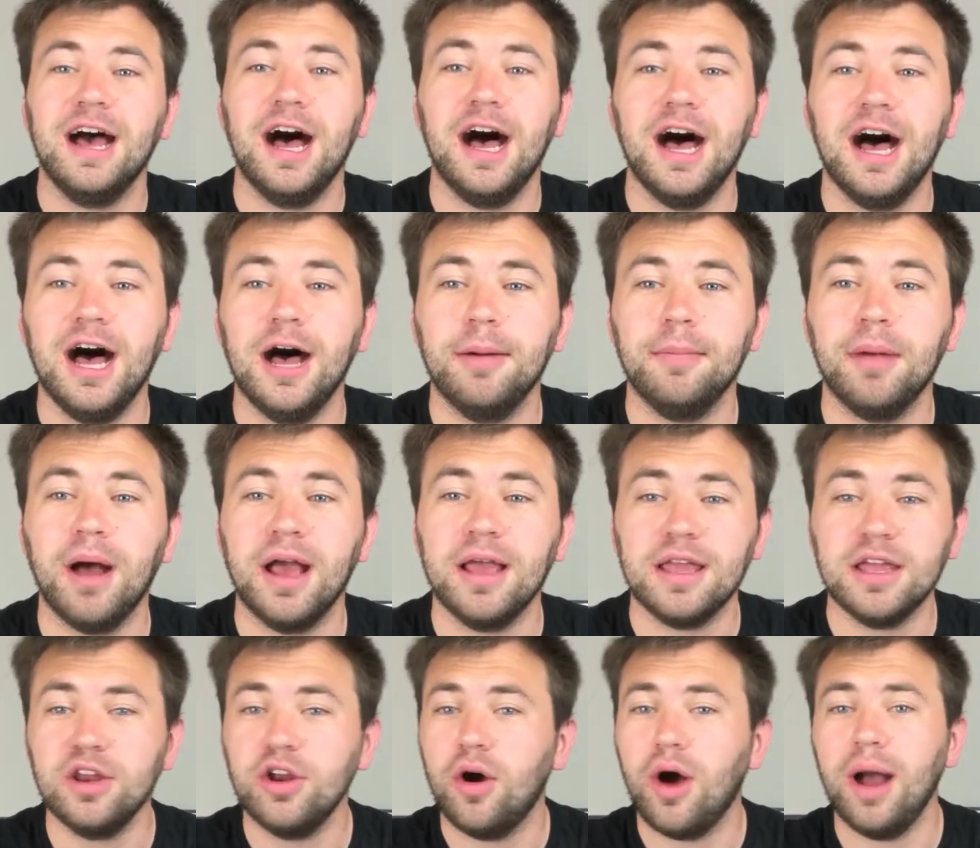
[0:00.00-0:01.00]

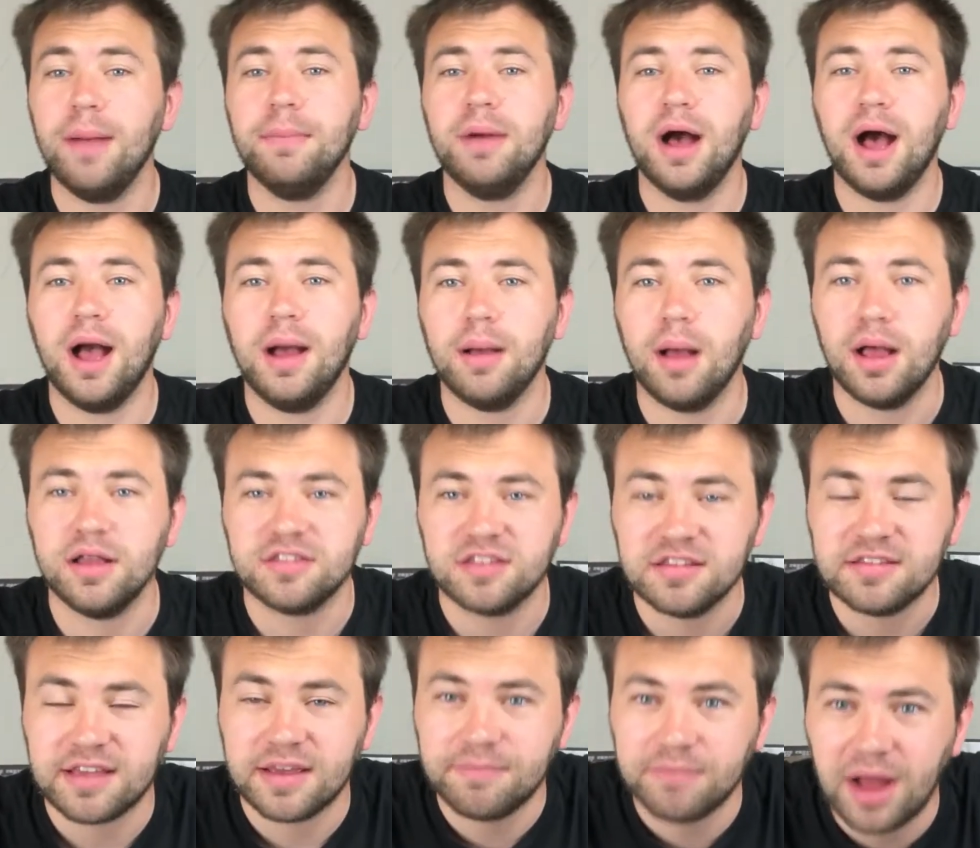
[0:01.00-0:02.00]

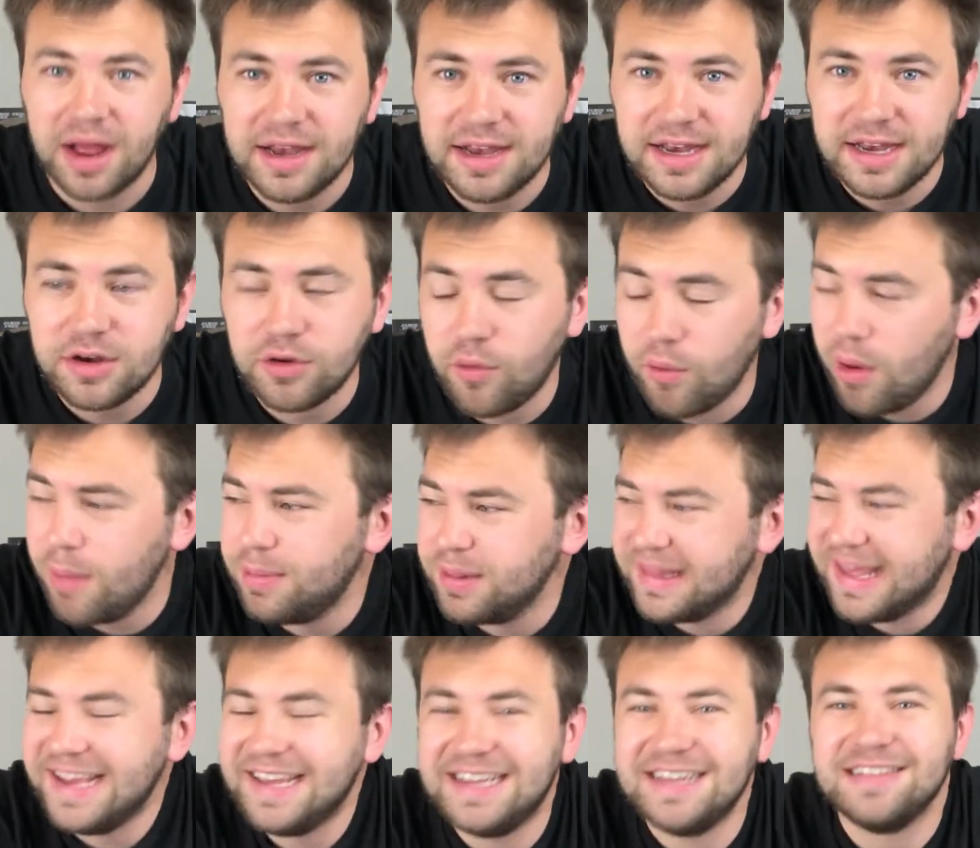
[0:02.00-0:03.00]
Since I didn't grow up
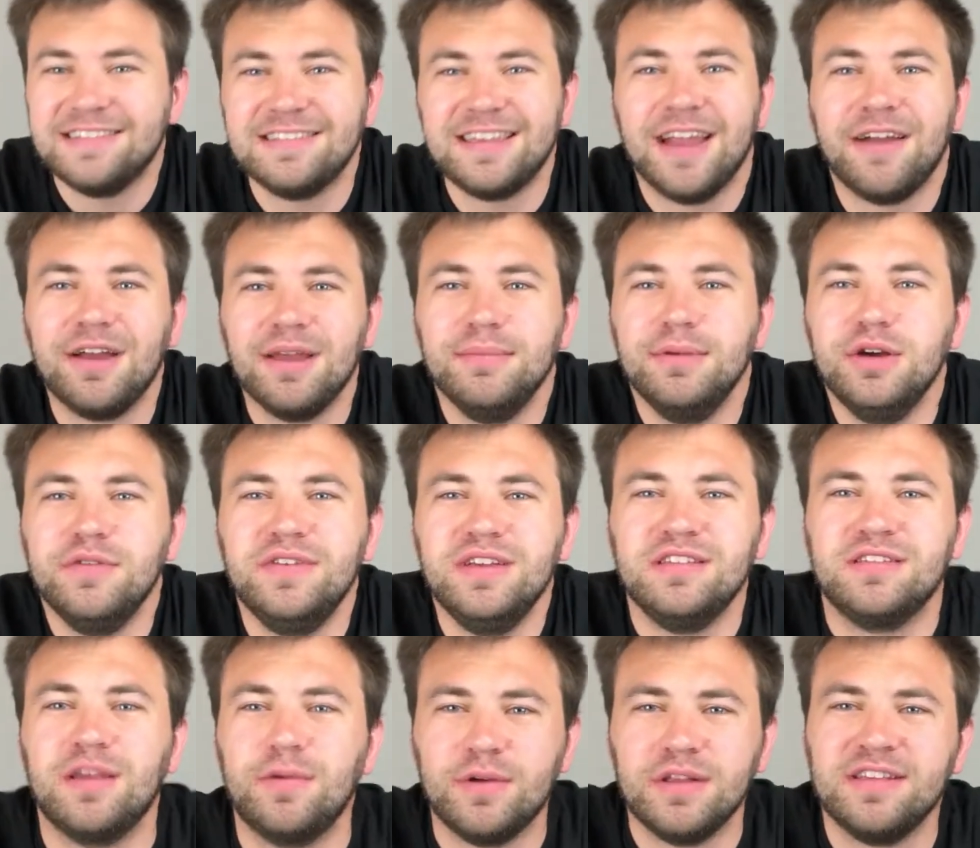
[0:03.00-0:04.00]
liking scary
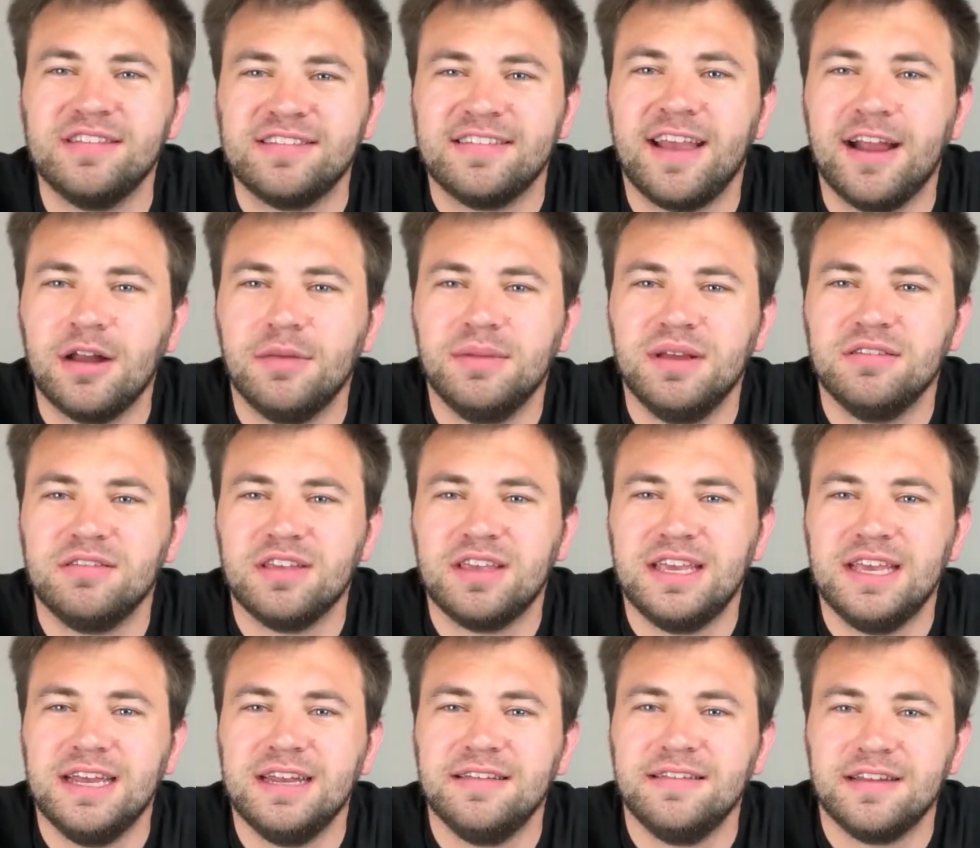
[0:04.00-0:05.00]
movies, they really scared me as a
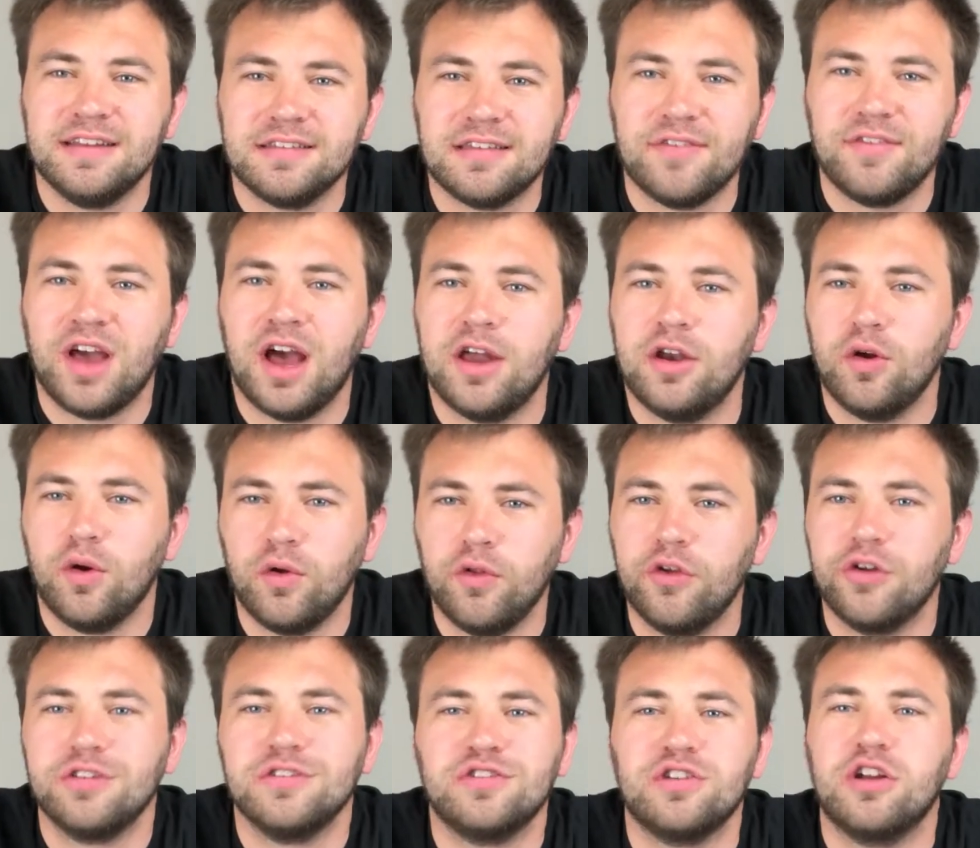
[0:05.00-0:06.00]
kid, and then as I've gotten
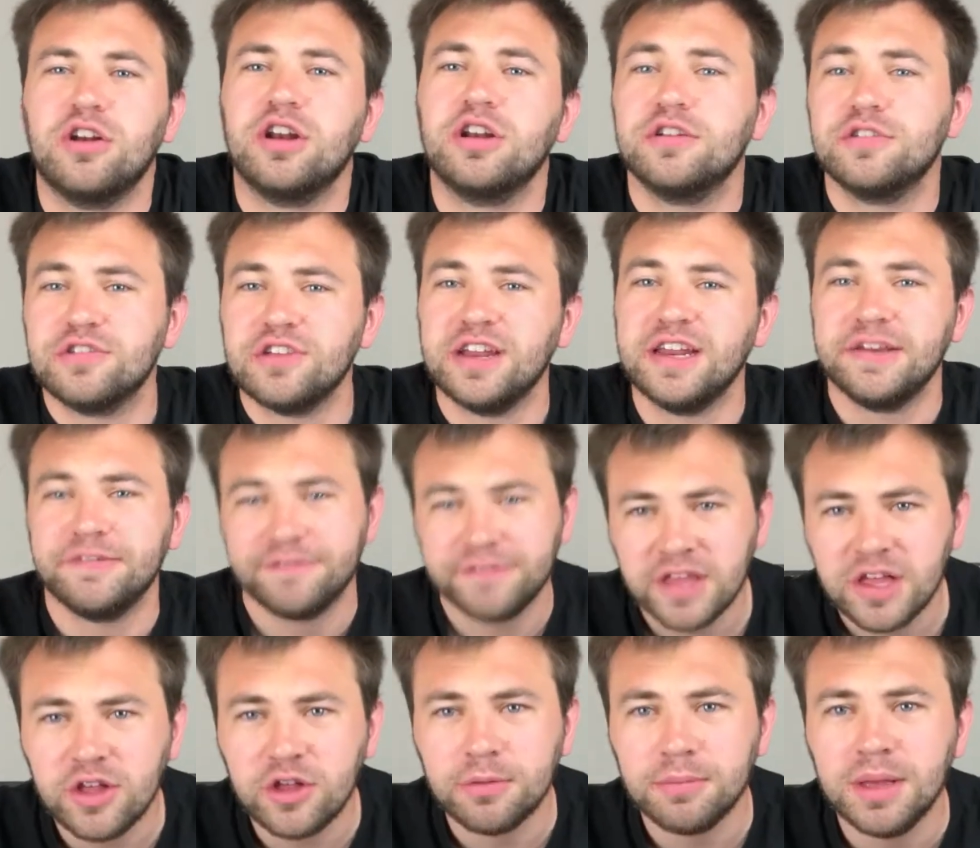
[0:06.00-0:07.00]
older and started understanding
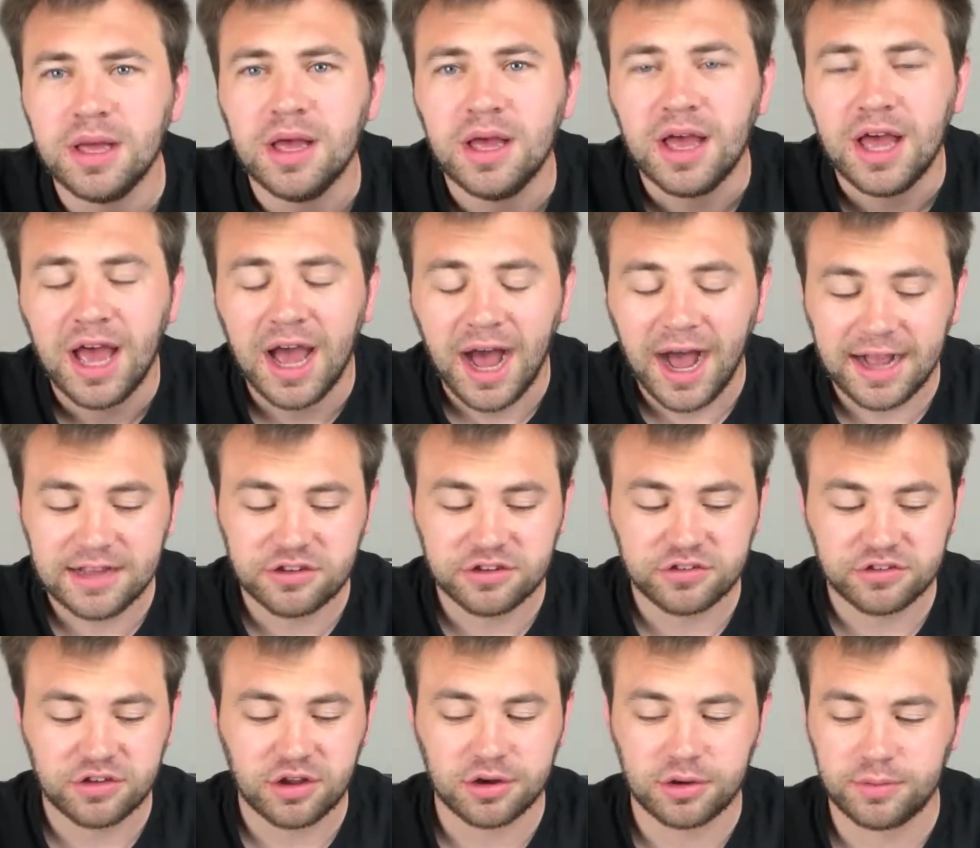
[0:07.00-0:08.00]
film, I
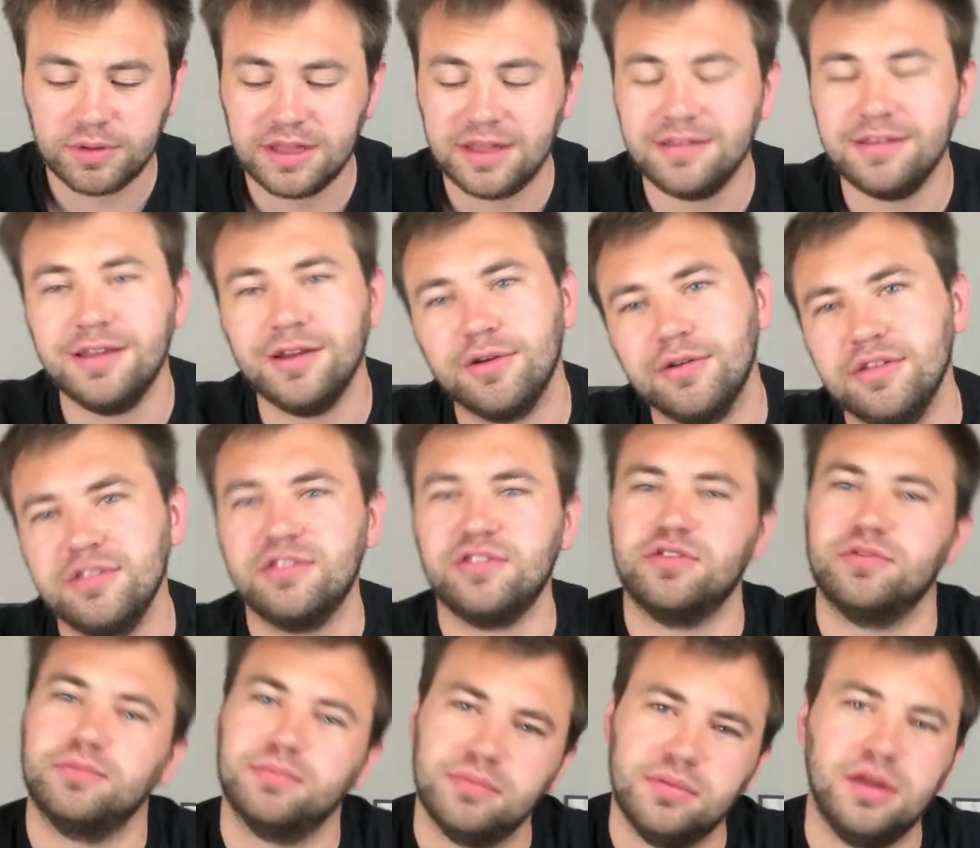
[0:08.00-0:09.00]
just started really, this
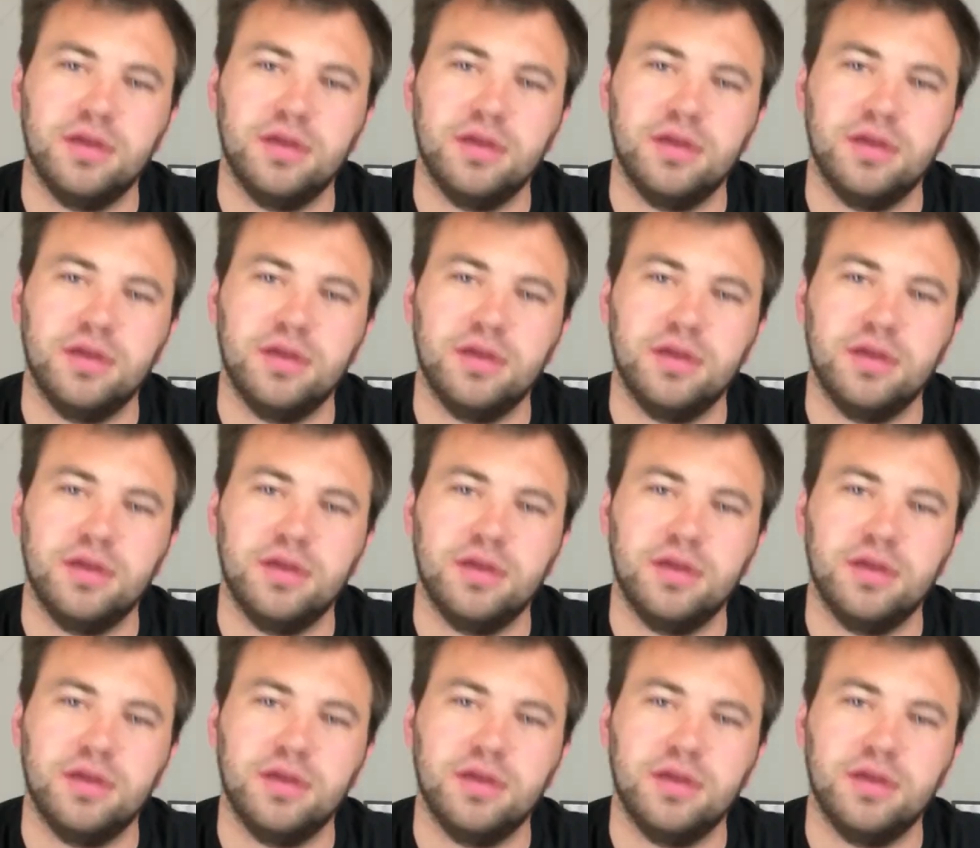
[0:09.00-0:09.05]
is,